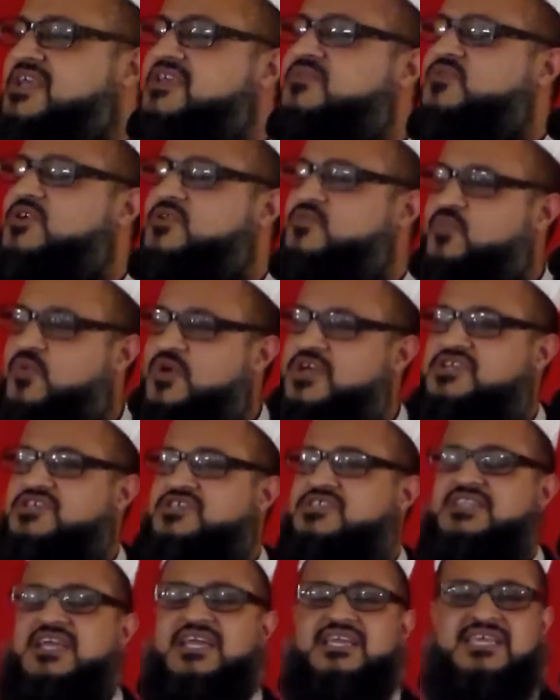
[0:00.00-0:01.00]
he would
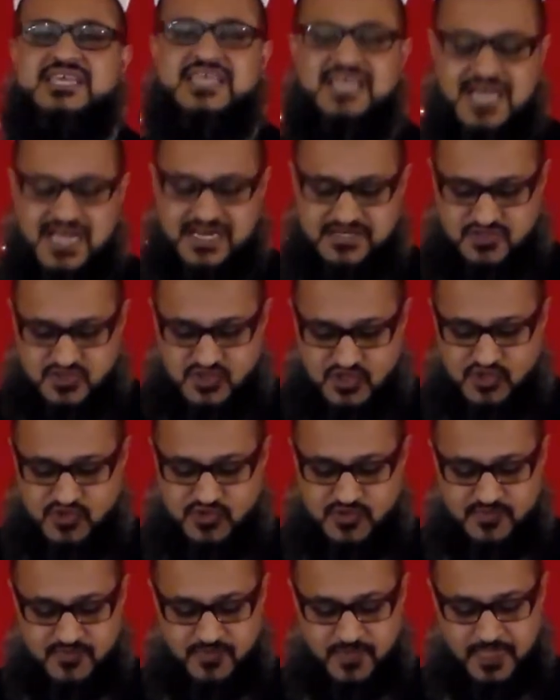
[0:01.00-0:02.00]
wish that he had
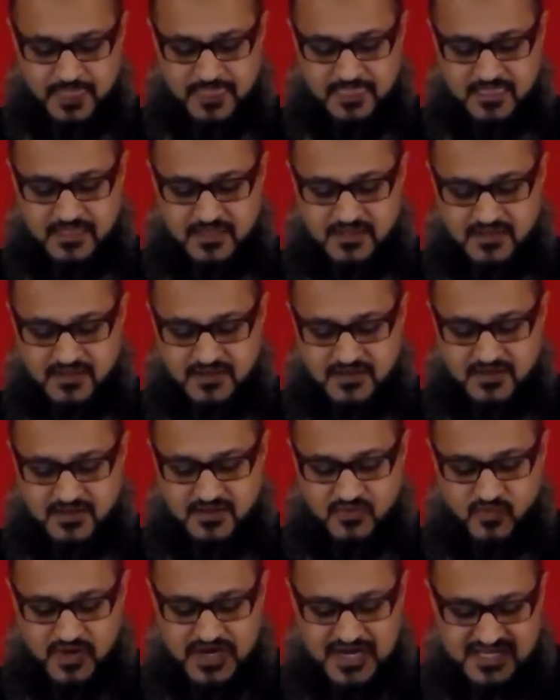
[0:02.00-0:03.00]
two.
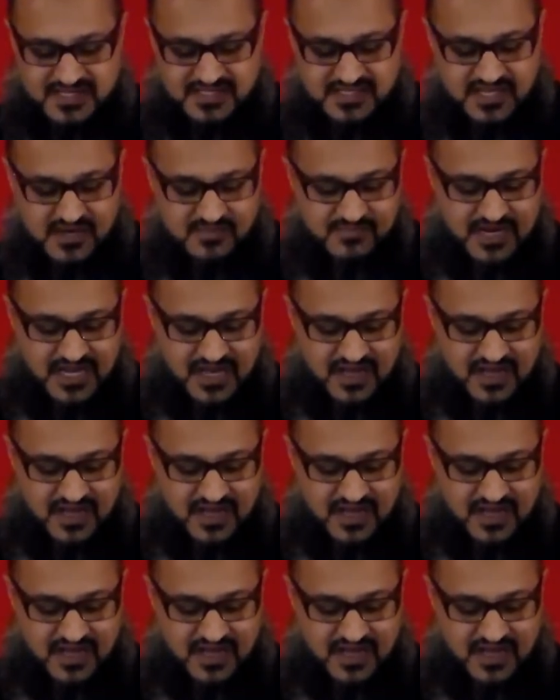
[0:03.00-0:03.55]
He